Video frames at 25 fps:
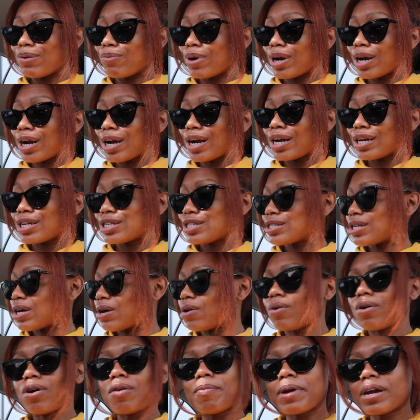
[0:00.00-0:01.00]
were.
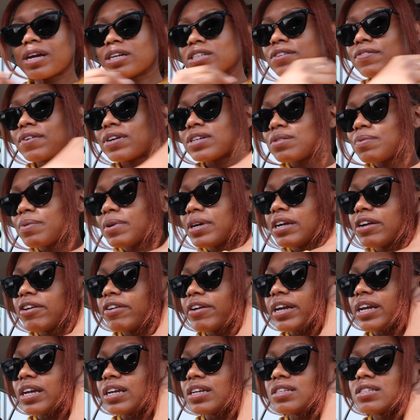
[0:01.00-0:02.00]
So, oh my gosh, I forgot to wear
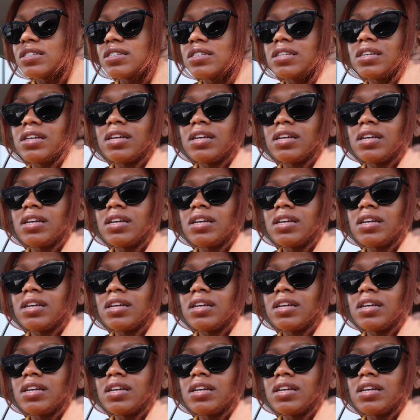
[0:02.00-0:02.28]
earrings.